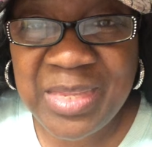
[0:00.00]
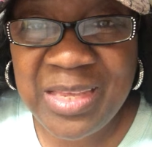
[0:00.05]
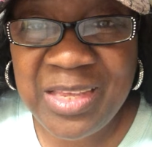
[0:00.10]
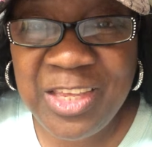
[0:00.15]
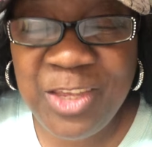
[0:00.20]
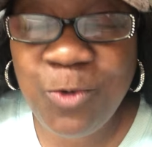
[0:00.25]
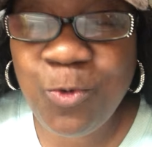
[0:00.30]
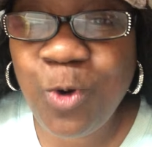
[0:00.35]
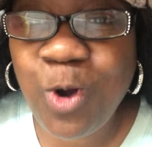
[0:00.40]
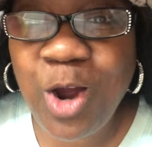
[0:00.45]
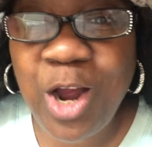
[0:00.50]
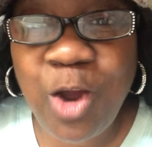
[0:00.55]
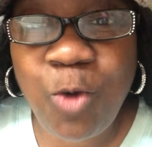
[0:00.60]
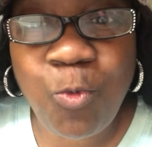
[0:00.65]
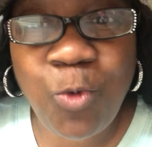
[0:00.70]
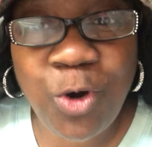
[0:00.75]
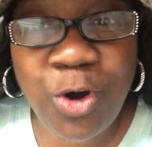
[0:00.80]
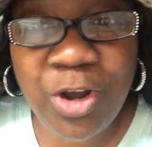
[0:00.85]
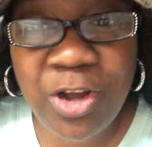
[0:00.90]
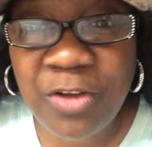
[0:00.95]
You are a
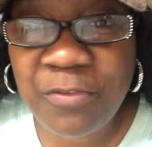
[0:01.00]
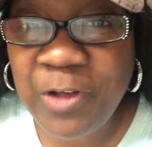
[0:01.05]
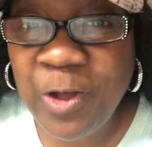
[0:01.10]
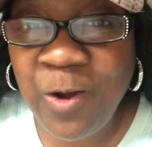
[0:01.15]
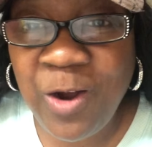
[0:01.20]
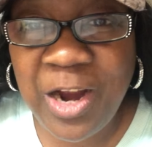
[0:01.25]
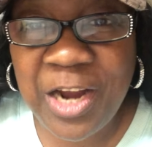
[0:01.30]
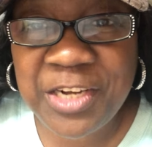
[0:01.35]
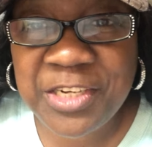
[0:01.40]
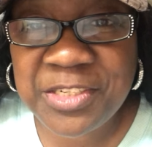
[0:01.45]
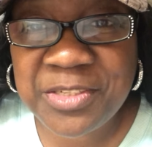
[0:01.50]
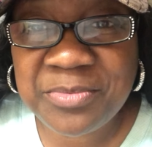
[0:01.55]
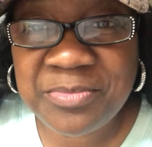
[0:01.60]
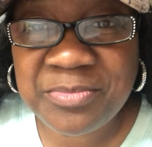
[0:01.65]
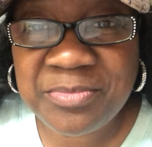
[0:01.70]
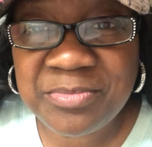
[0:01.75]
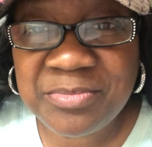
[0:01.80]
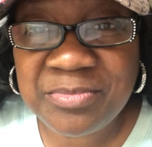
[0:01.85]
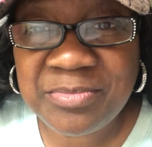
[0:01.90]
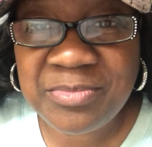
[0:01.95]
work of art.
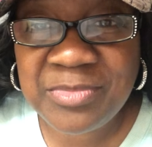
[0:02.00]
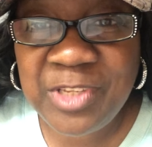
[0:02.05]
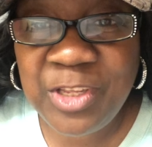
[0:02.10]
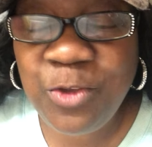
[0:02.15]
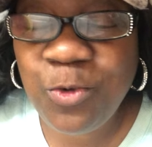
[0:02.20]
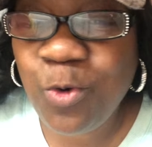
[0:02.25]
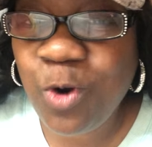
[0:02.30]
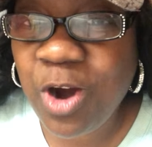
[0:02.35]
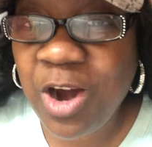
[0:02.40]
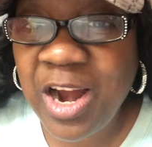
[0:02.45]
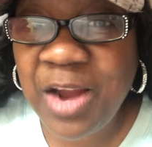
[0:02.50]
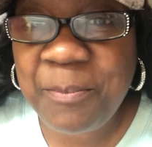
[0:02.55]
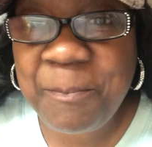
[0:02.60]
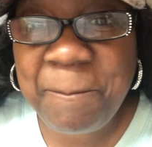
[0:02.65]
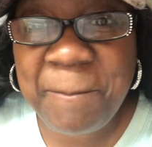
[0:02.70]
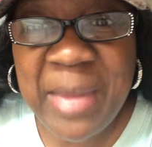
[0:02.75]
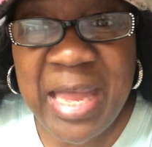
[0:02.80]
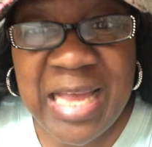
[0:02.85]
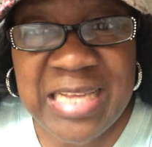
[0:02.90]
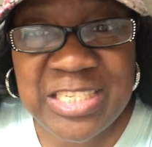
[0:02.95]
You are a
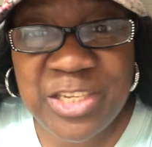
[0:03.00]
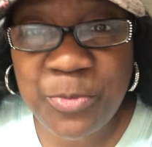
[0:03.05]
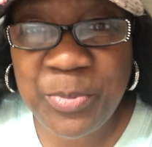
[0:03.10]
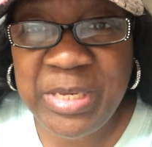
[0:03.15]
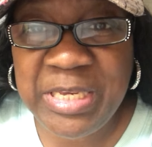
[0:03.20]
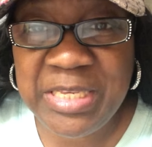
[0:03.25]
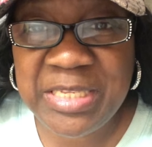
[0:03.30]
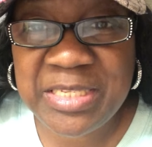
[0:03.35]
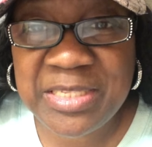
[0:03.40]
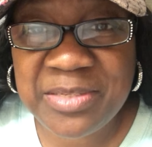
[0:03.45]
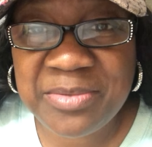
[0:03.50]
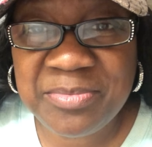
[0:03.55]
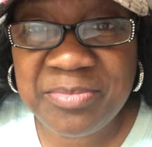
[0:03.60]
masterpiece.